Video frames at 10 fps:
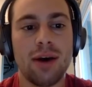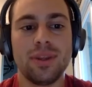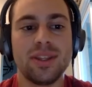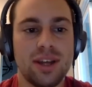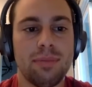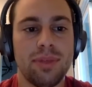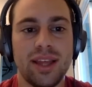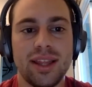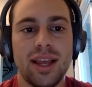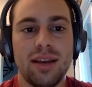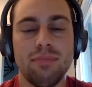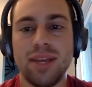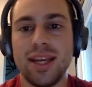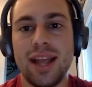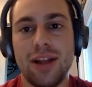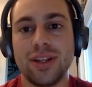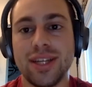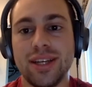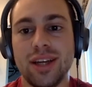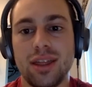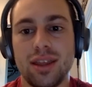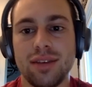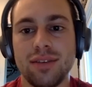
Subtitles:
with something than being guaranteed nothing.